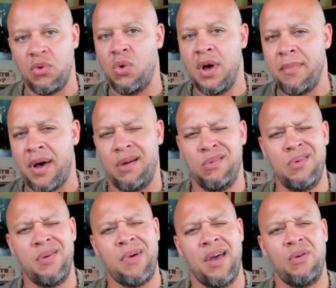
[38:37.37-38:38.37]
who am i
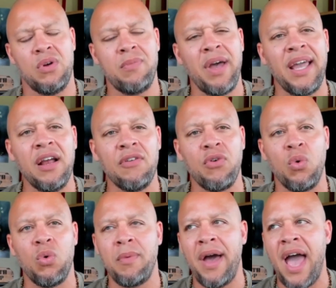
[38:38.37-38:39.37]
who am i what am i here for
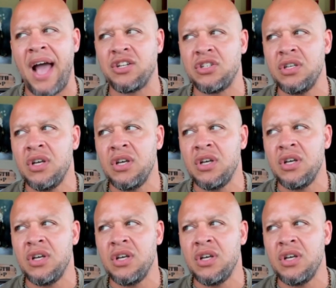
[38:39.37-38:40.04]
what am i actually